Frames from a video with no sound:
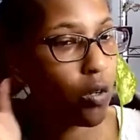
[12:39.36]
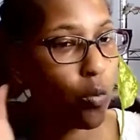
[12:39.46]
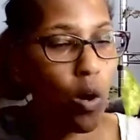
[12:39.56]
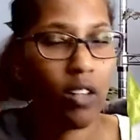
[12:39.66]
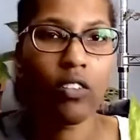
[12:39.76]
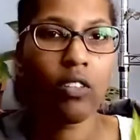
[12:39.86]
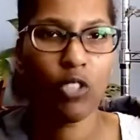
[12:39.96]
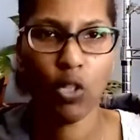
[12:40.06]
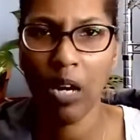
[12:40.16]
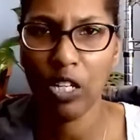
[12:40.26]
water them
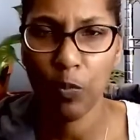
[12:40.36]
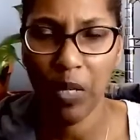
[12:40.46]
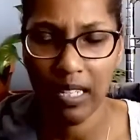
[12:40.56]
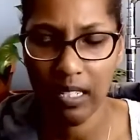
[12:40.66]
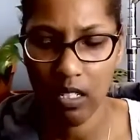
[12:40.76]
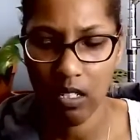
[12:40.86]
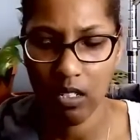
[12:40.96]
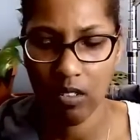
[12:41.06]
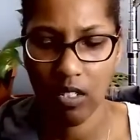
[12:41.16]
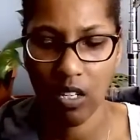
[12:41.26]
too much because,
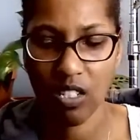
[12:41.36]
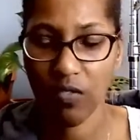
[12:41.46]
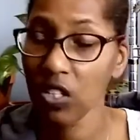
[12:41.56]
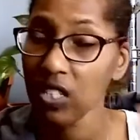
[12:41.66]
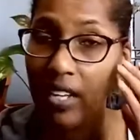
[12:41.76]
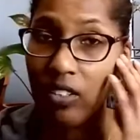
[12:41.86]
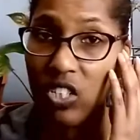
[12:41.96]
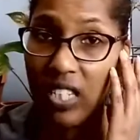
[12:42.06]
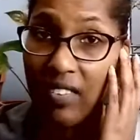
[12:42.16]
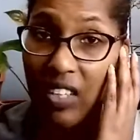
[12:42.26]
as far as I
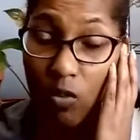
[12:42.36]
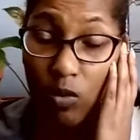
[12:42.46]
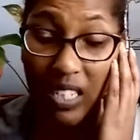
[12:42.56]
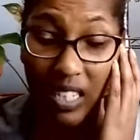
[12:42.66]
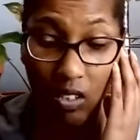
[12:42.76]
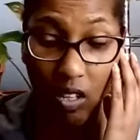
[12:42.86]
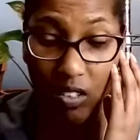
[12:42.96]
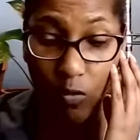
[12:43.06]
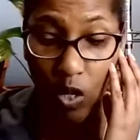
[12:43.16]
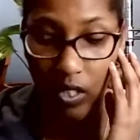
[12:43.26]
understand, they don't need a lot
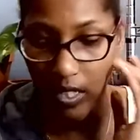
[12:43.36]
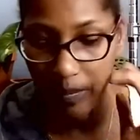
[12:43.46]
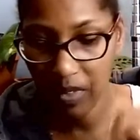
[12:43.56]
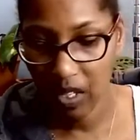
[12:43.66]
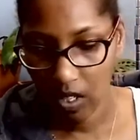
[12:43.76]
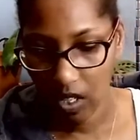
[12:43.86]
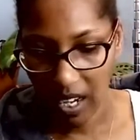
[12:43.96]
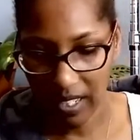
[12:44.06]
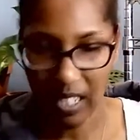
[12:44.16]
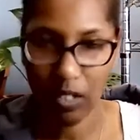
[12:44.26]
of water.
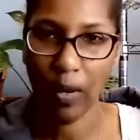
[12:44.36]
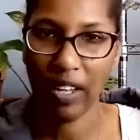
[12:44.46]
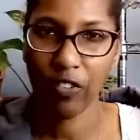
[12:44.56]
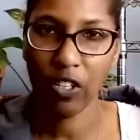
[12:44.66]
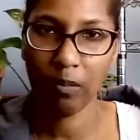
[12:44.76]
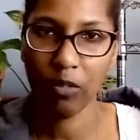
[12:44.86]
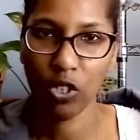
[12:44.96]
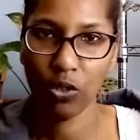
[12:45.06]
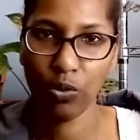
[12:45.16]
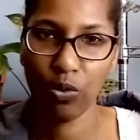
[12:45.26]
I kind of wait for them
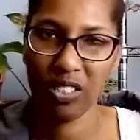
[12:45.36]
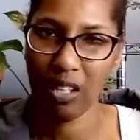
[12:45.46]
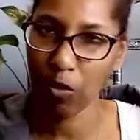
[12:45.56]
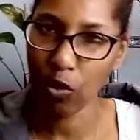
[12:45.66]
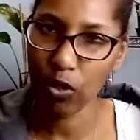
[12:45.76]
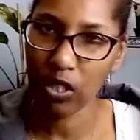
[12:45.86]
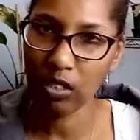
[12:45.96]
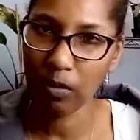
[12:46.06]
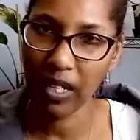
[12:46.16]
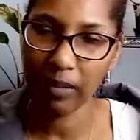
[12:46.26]
to slump over a
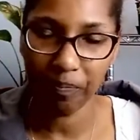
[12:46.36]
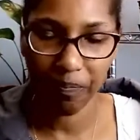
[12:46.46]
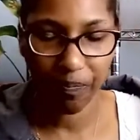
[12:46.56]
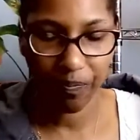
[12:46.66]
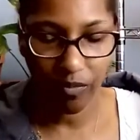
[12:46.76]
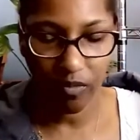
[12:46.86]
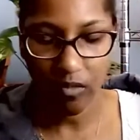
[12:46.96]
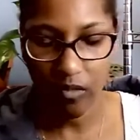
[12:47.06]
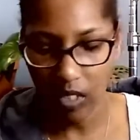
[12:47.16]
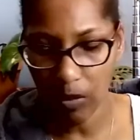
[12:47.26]
little bit
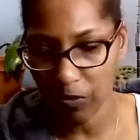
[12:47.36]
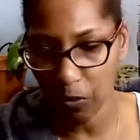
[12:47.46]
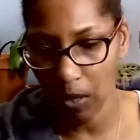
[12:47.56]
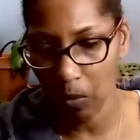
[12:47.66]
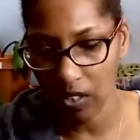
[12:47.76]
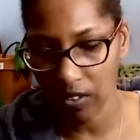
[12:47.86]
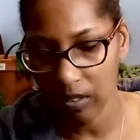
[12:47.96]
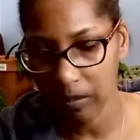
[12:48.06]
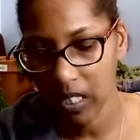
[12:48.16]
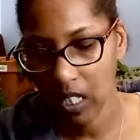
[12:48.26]
before I water
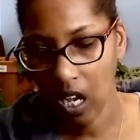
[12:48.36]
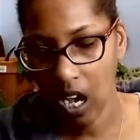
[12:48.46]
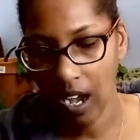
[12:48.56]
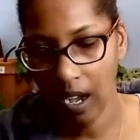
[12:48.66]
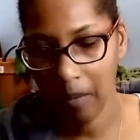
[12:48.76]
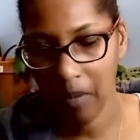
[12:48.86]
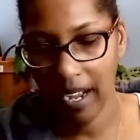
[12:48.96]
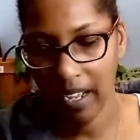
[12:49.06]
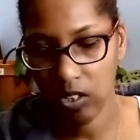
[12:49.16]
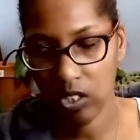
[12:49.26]
them.
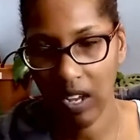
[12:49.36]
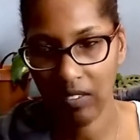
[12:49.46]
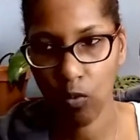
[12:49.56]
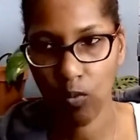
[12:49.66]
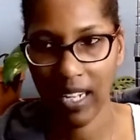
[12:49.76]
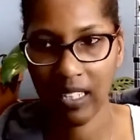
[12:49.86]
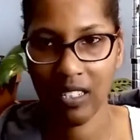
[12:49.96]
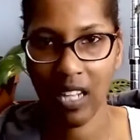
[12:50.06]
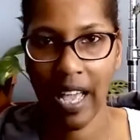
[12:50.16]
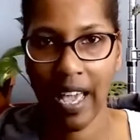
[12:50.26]
I also have a Red
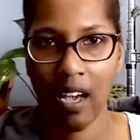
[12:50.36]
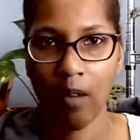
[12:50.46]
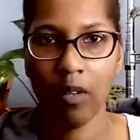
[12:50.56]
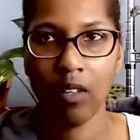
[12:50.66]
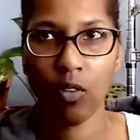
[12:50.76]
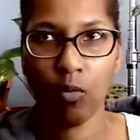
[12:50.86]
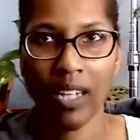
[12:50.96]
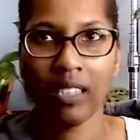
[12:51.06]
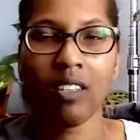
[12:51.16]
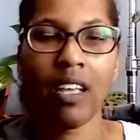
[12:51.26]
Siam. The
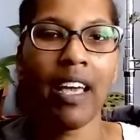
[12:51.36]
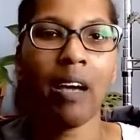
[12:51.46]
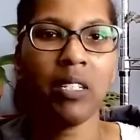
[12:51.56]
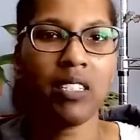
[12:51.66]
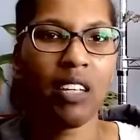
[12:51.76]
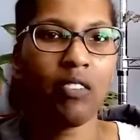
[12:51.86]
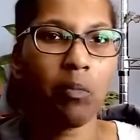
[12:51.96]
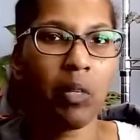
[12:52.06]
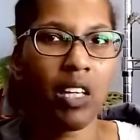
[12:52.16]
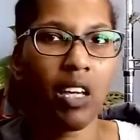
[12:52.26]
Red Siam has given
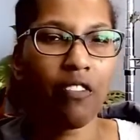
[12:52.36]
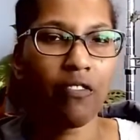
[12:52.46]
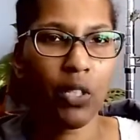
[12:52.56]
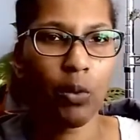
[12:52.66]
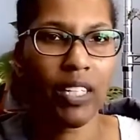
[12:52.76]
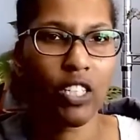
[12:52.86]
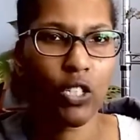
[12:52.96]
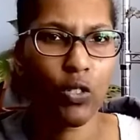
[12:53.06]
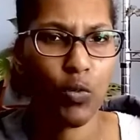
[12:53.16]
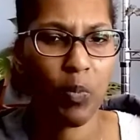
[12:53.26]
me a few
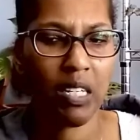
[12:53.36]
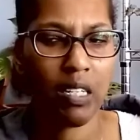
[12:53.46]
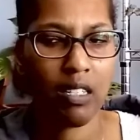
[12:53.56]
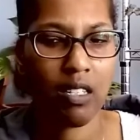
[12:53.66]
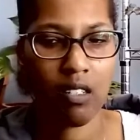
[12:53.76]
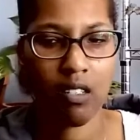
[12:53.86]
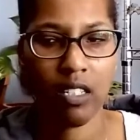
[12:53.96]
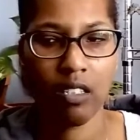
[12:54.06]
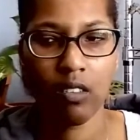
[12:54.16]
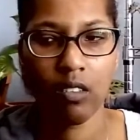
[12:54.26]
issues, but it is
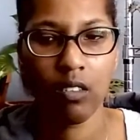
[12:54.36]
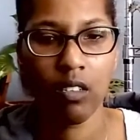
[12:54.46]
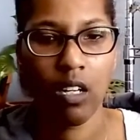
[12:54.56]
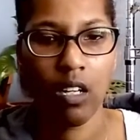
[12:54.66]
still